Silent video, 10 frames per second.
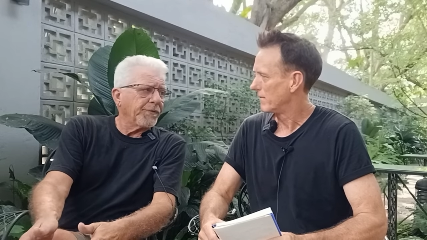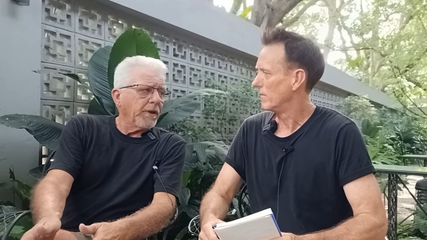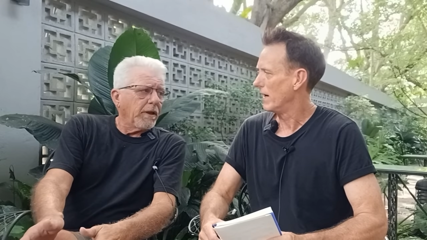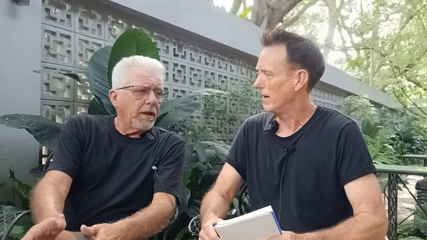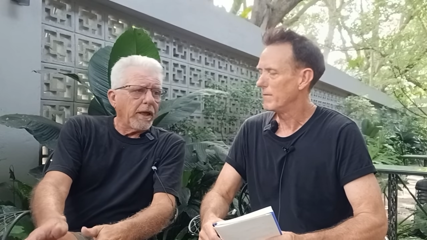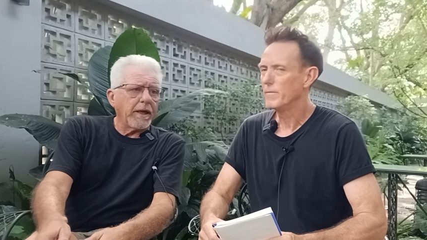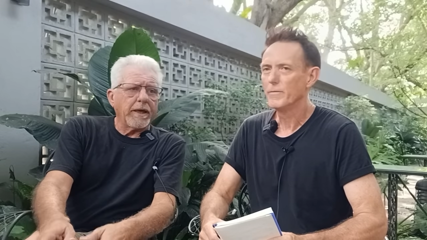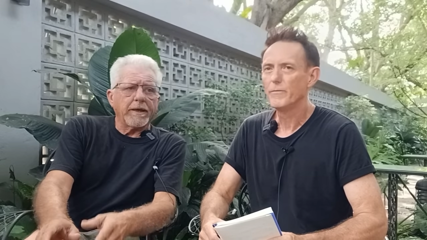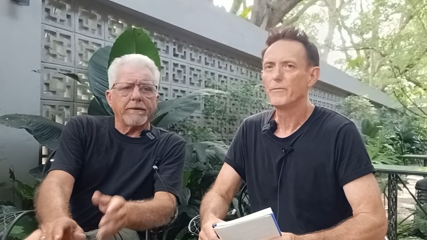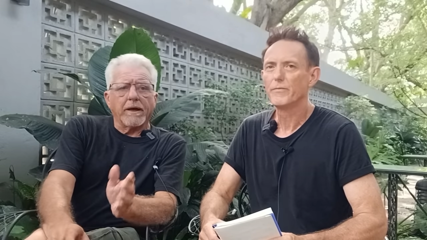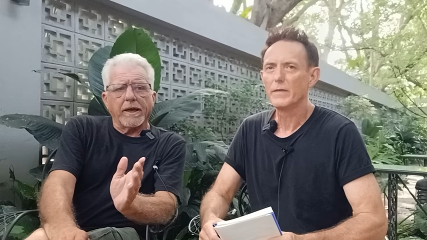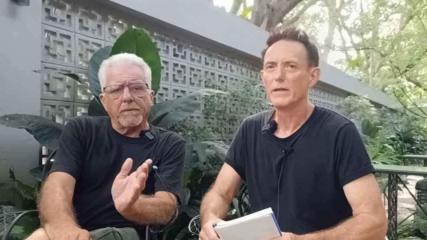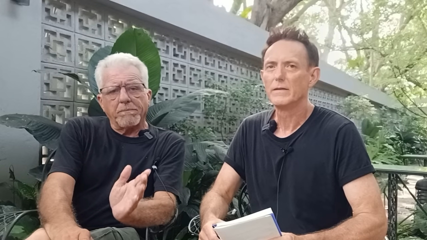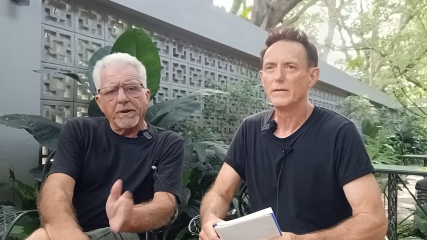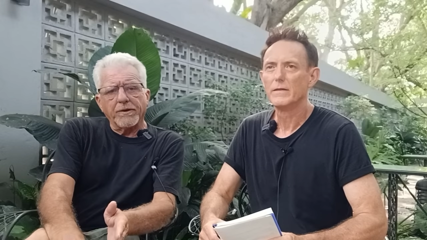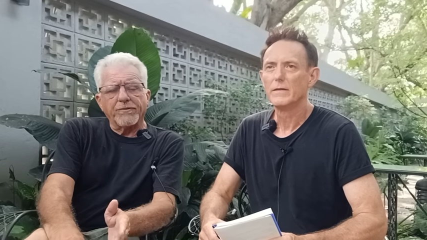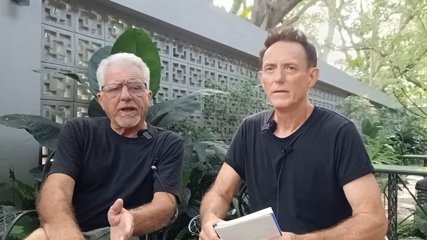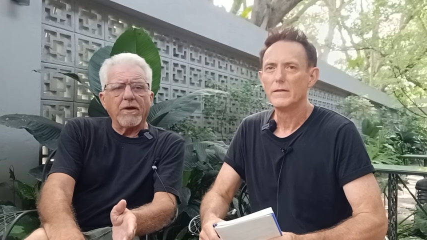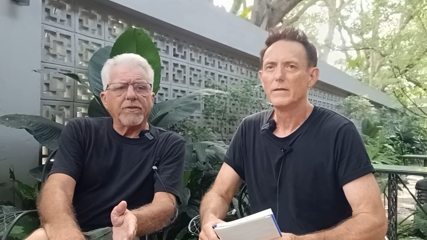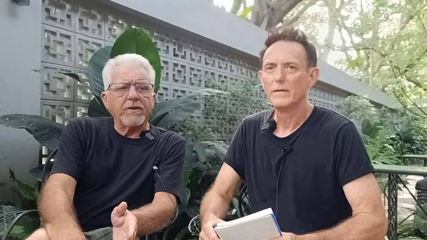Speaker 1: Right. And I had been to
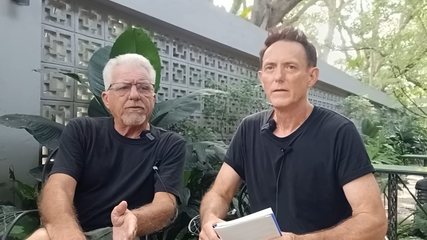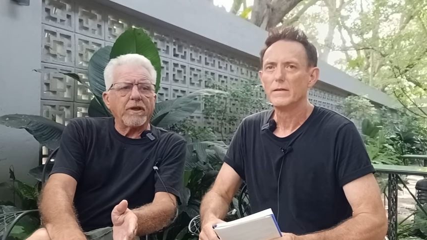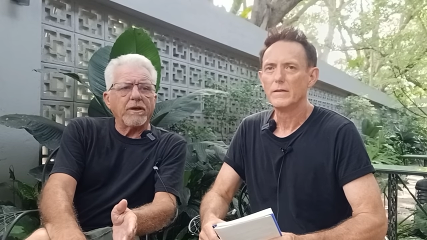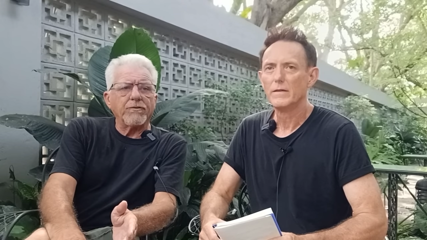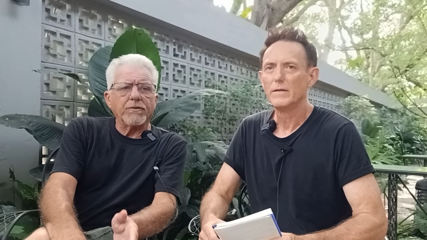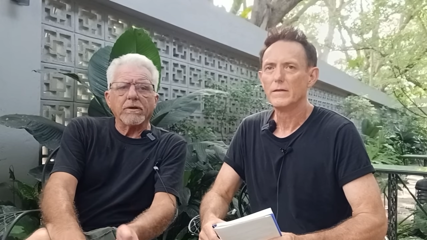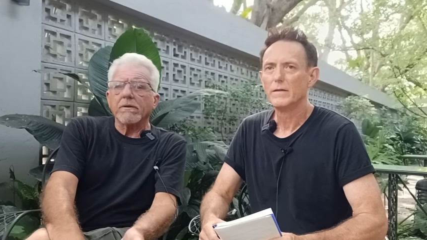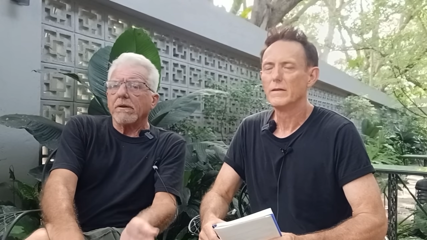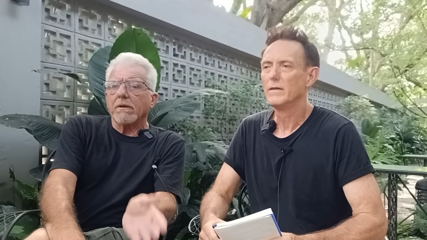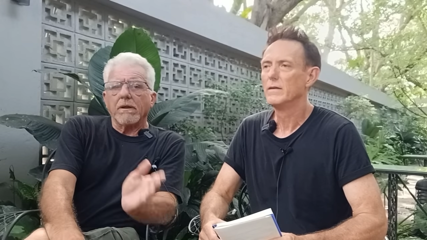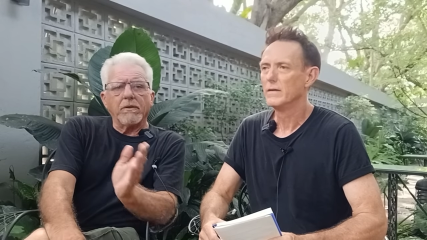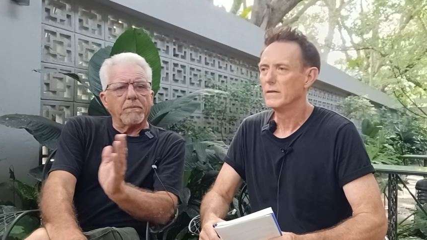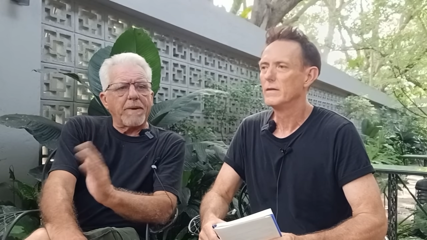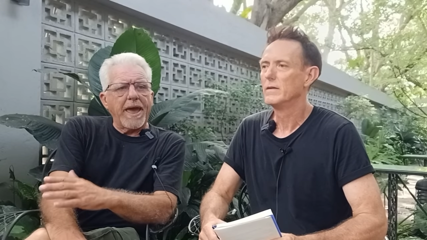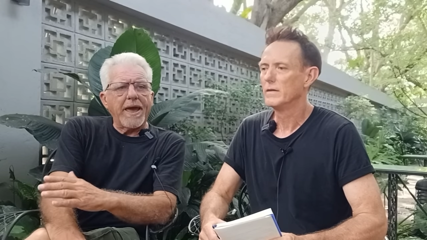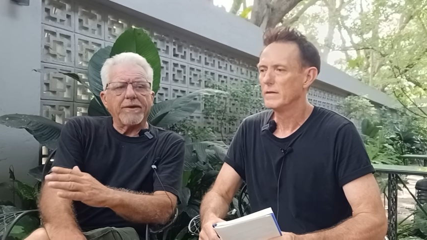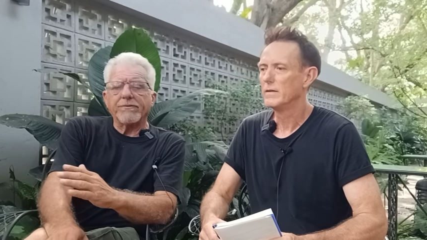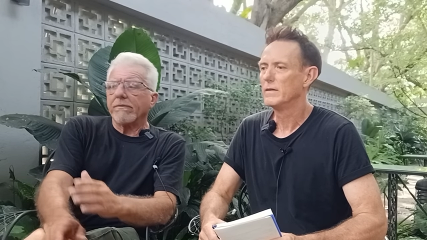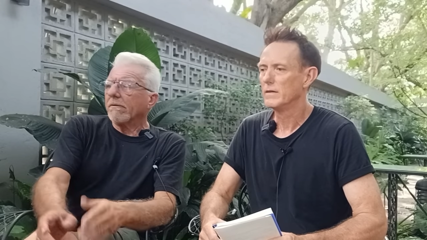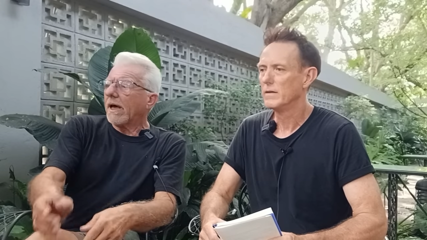Southeast Asia in the past.